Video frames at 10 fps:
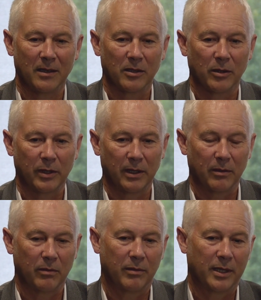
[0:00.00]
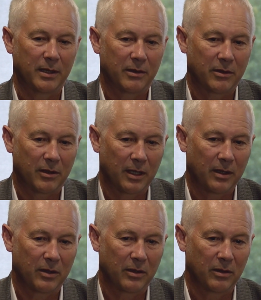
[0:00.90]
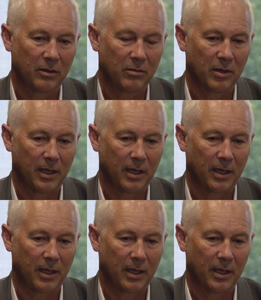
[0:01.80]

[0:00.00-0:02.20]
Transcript: So we're trying to